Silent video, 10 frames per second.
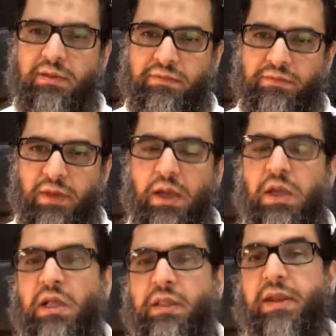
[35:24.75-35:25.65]
Yeah,
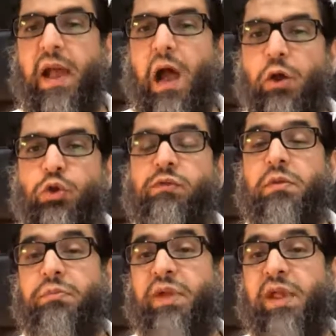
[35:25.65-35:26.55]
that how do we
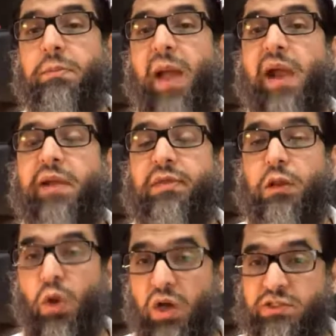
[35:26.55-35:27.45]
bring back the
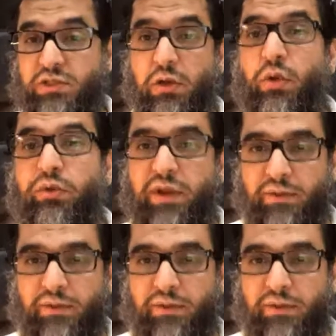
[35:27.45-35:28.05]
lost glory?